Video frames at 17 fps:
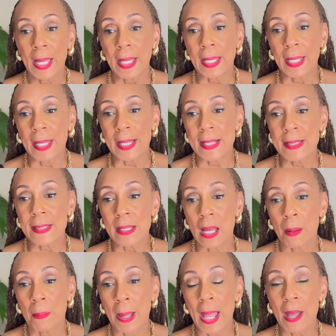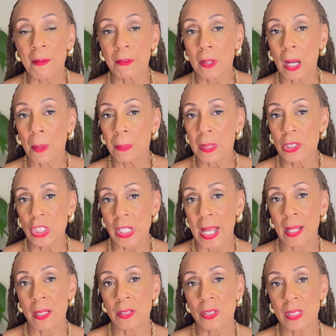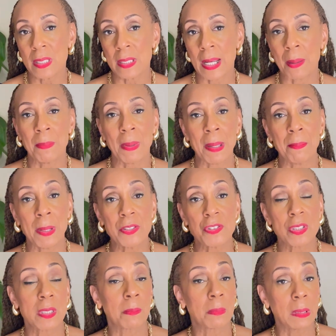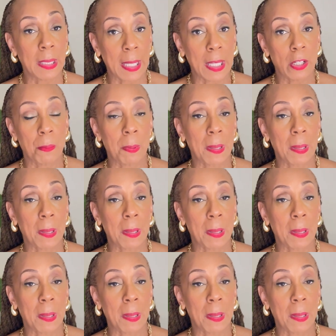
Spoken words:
And I have a couple of challenges, and I may mention them later,